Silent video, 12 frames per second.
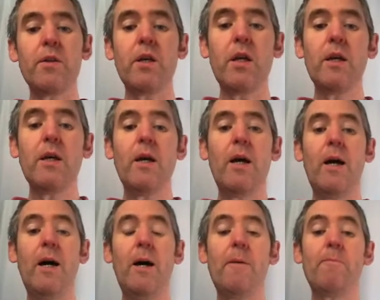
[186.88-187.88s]
the,
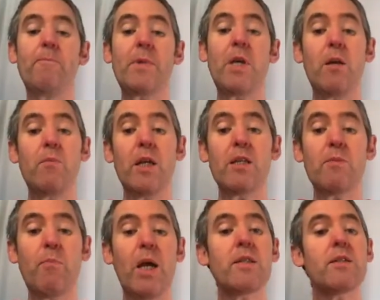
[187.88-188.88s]
can be
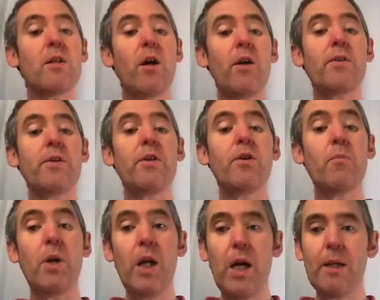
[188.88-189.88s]
expressed on the
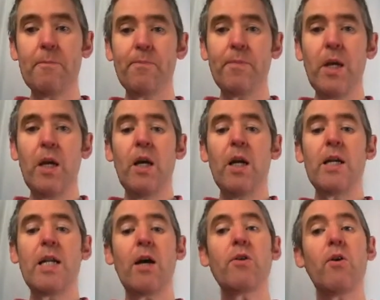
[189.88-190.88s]
number line.
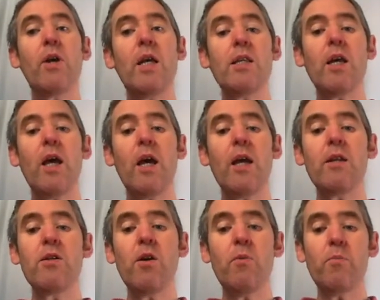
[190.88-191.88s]
Now, there is a
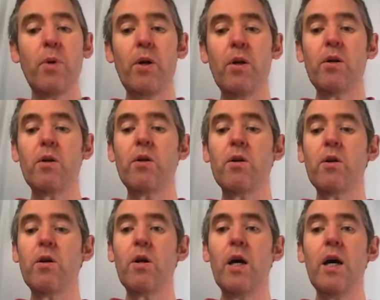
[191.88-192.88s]
number
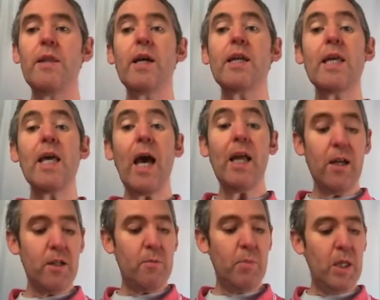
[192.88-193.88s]
that
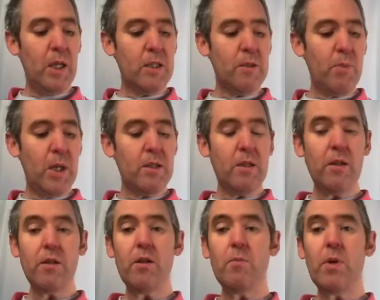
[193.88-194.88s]
cannot be expressed
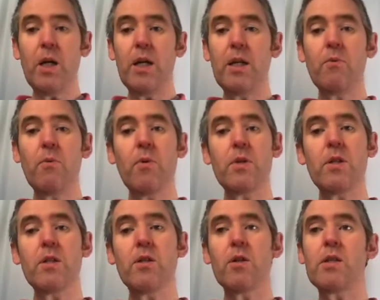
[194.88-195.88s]
on the number line, and we want to
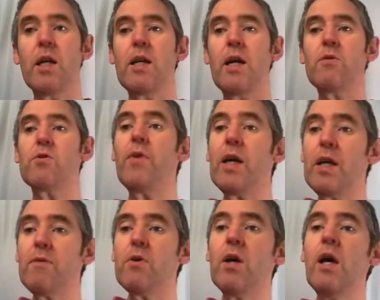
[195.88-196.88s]
discuss that now. So if I
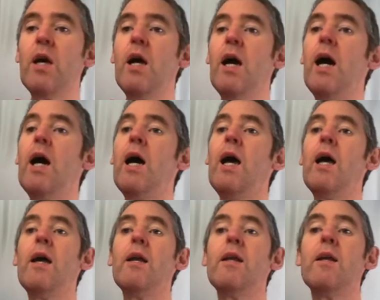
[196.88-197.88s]
give you
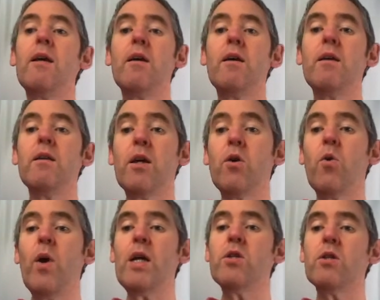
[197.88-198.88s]
an
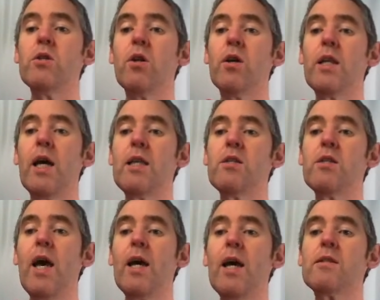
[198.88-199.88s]
equation to look at that, so
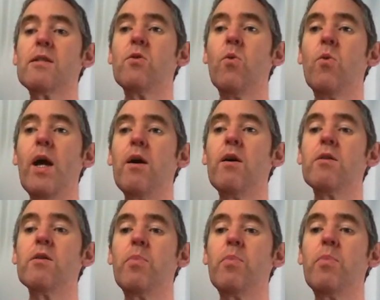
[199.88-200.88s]
x
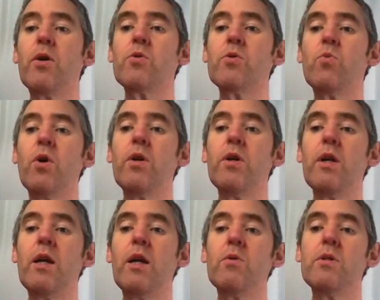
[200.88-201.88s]
squared plus 1
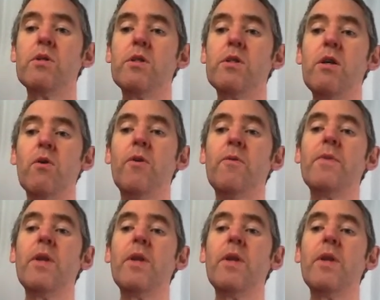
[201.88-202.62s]
equal to 0,